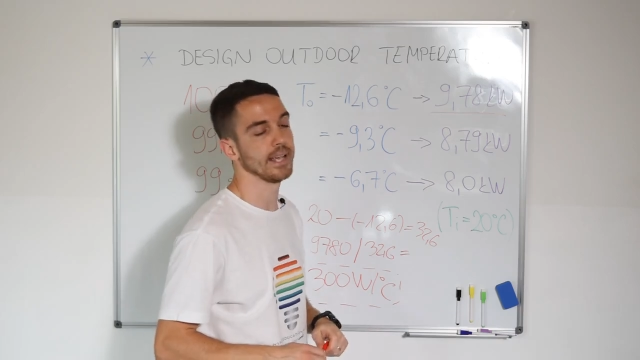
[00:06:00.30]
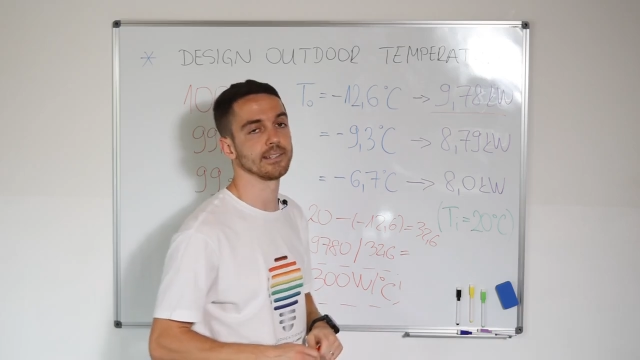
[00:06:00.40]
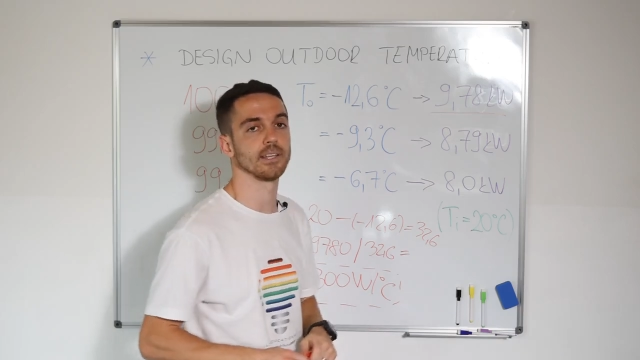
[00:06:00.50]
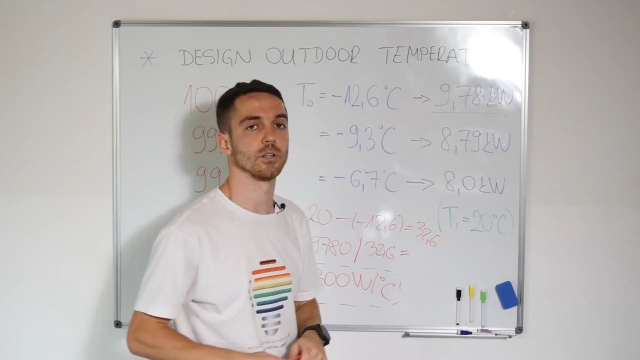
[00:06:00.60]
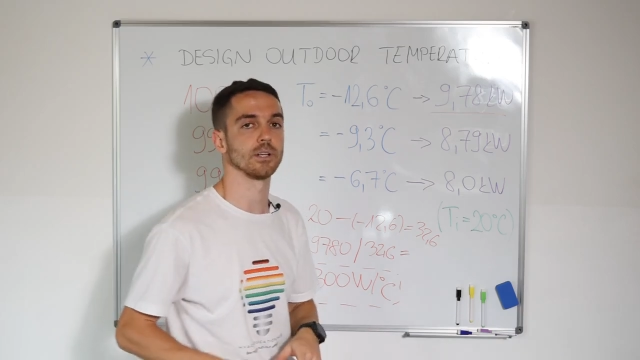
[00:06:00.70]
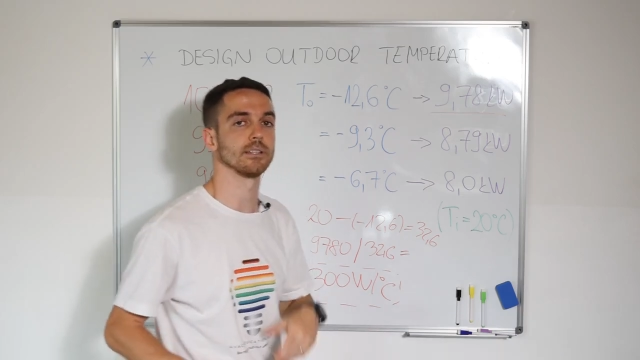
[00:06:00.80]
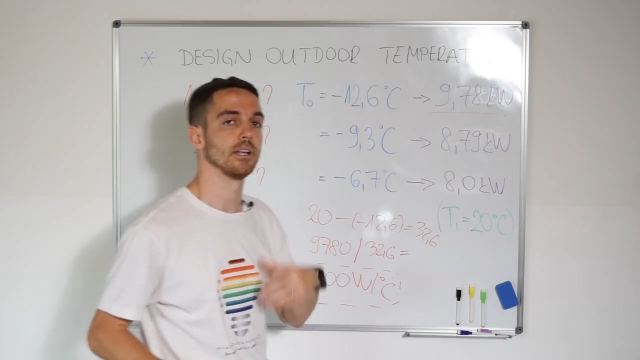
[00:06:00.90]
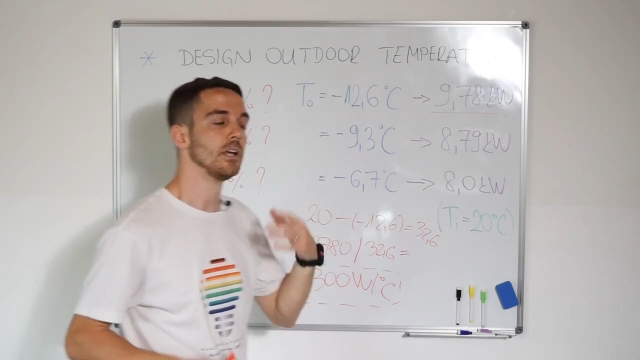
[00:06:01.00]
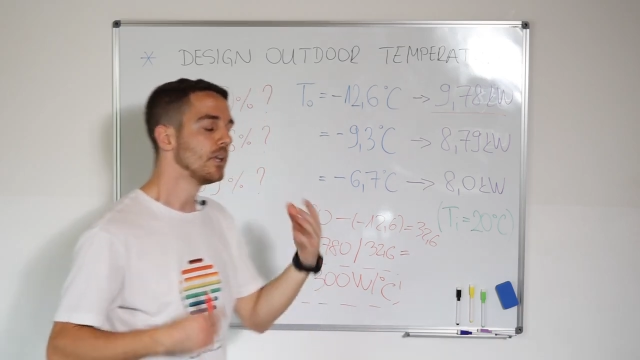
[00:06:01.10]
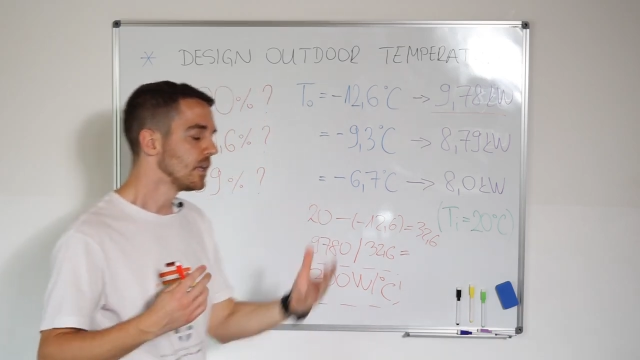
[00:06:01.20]
8 kilowatt.
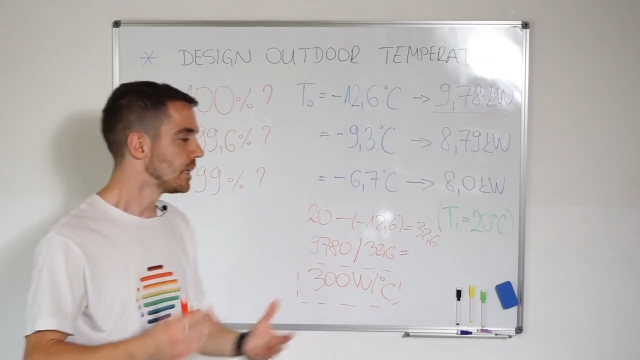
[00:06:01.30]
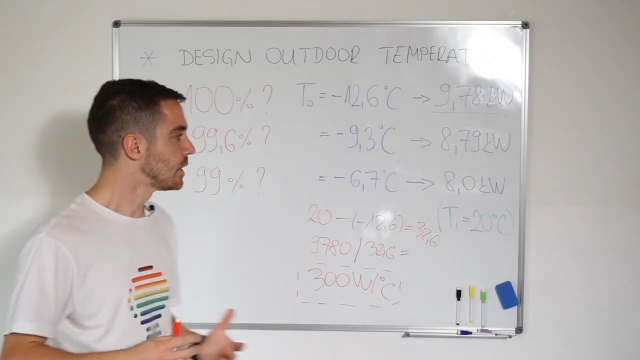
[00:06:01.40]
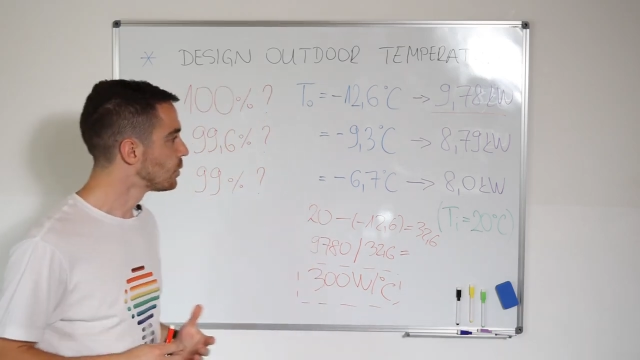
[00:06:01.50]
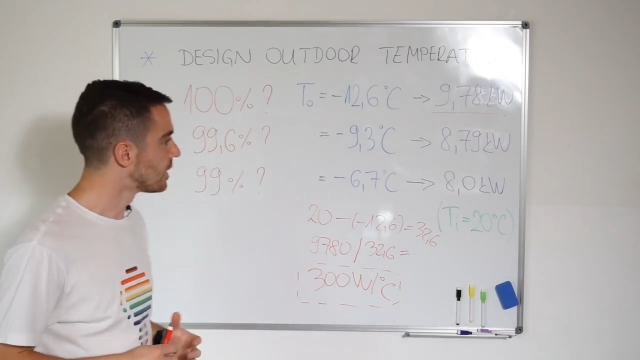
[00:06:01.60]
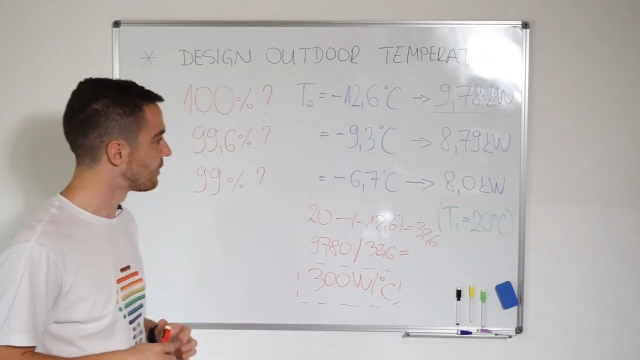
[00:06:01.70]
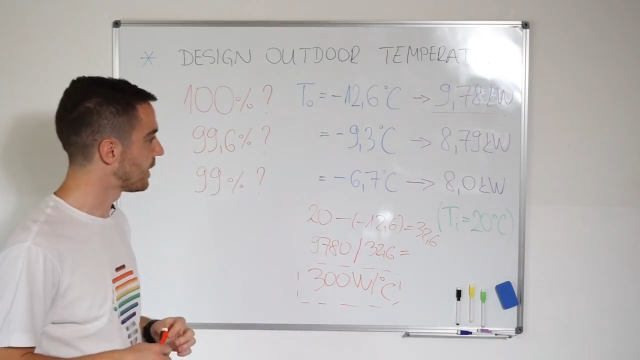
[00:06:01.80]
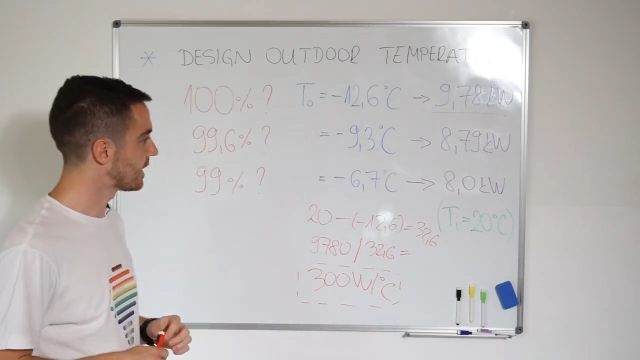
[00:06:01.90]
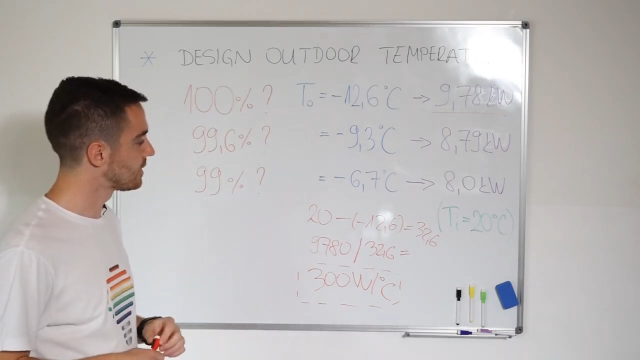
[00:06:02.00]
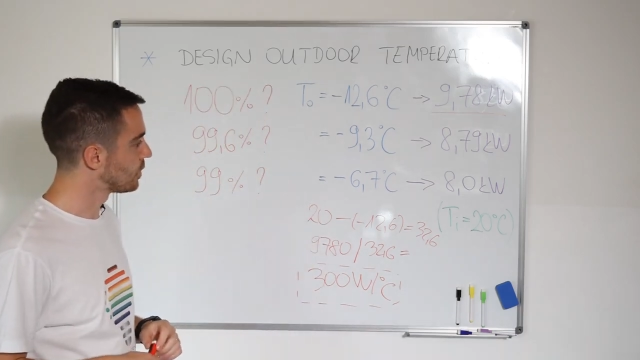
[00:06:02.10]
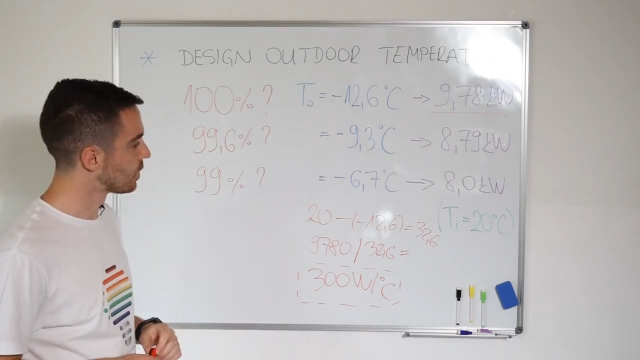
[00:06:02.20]
It will
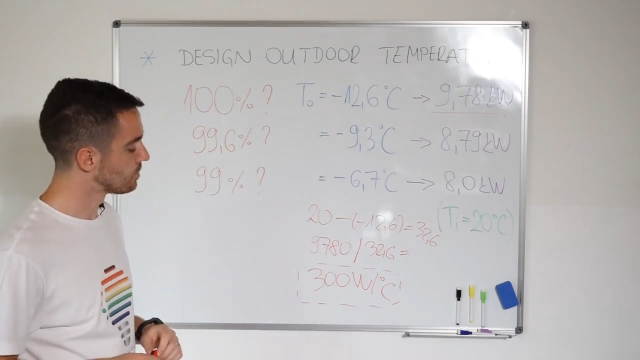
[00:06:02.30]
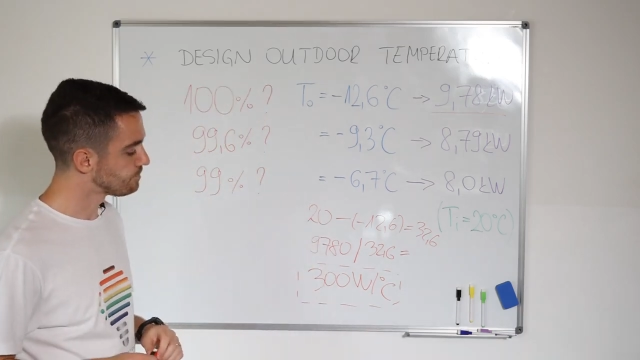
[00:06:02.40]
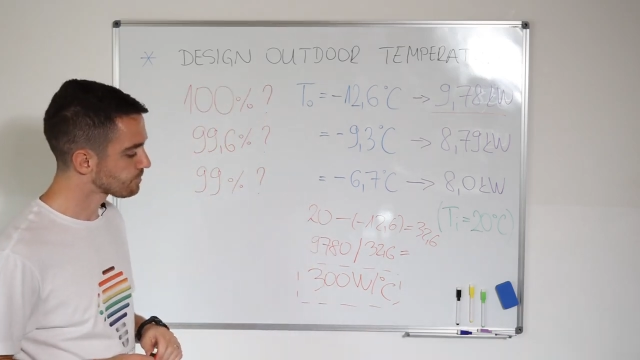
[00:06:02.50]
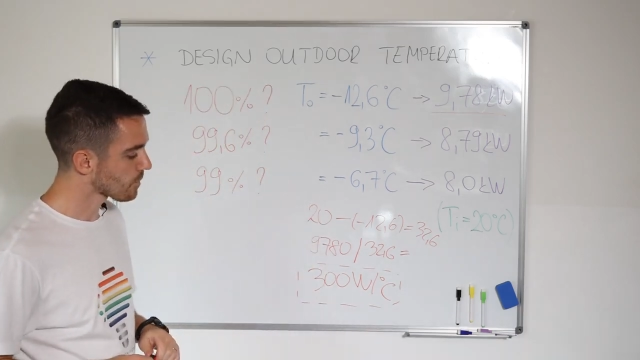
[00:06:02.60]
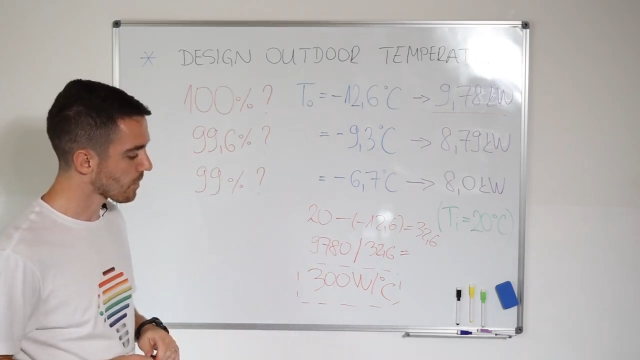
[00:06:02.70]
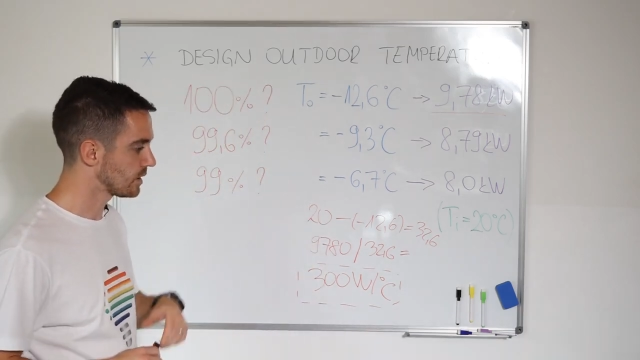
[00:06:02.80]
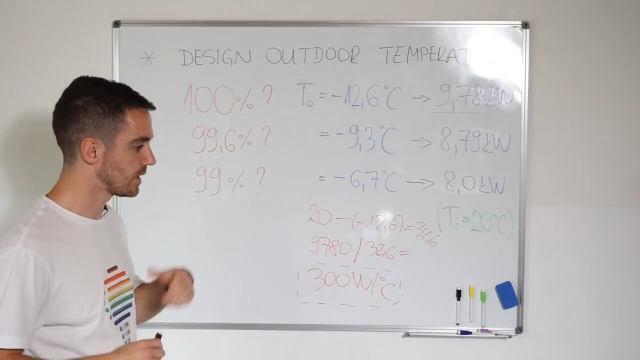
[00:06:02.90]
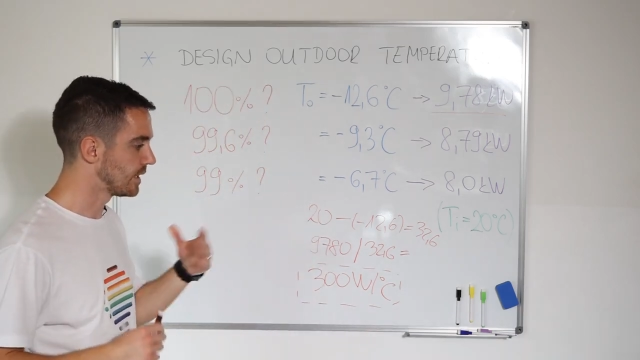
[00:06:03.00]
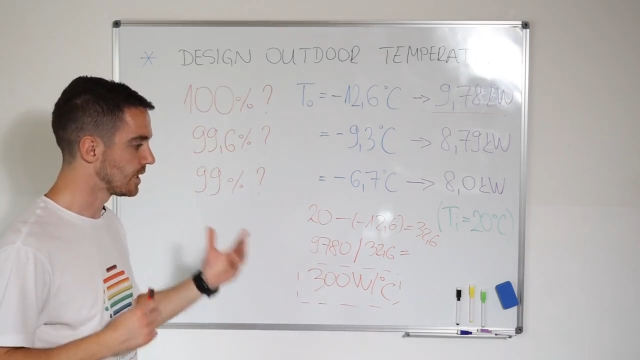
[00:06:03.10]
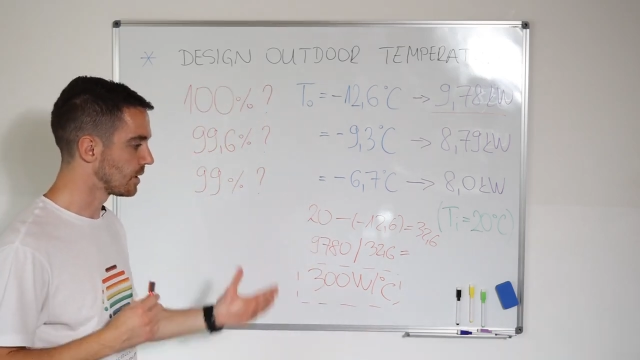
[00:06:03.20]
affect your
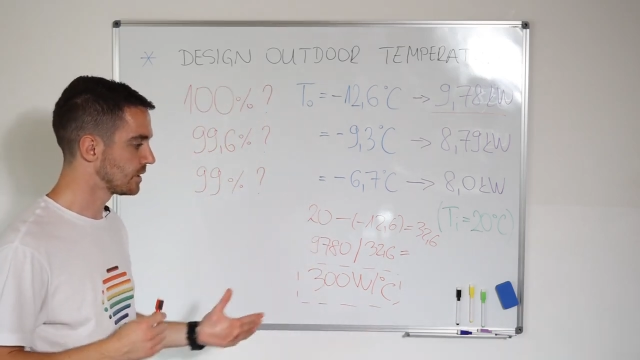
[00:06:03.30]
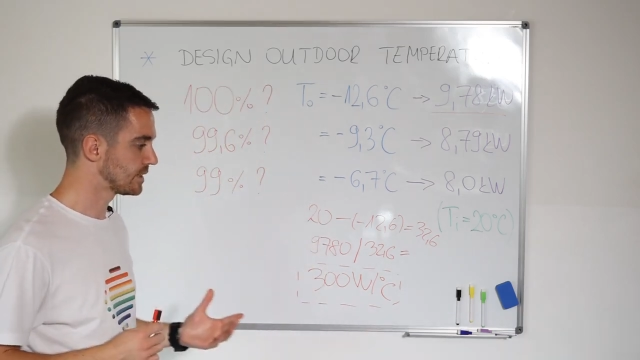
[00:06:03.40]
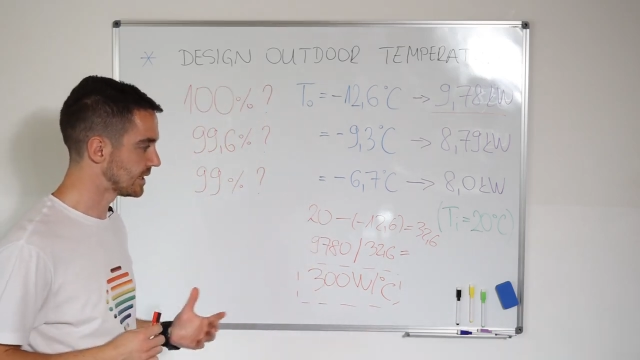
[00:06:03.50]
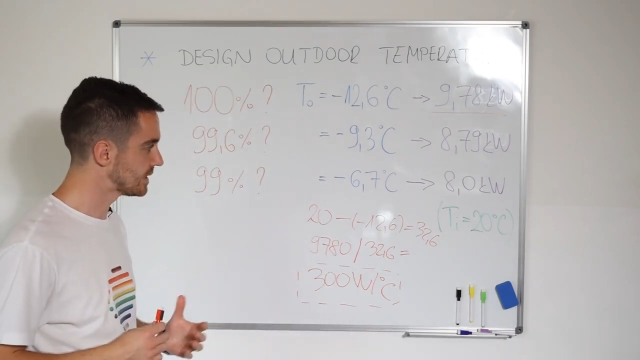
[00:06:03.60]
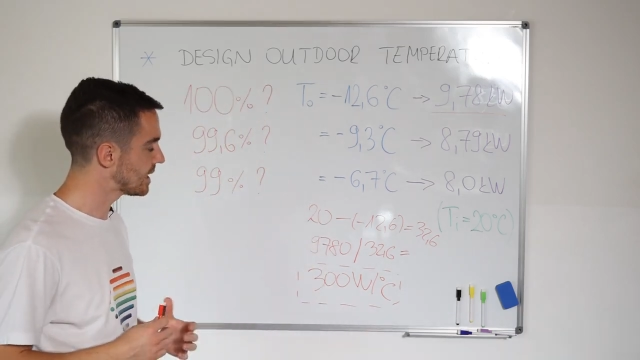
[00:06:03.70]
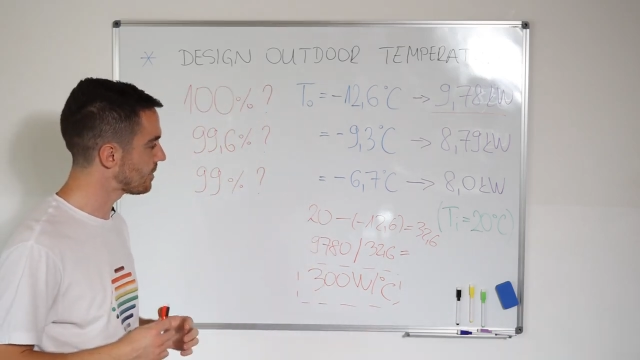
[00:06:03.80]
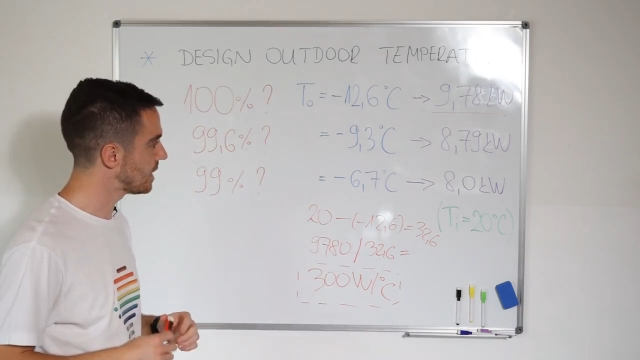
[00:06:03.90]
heating system.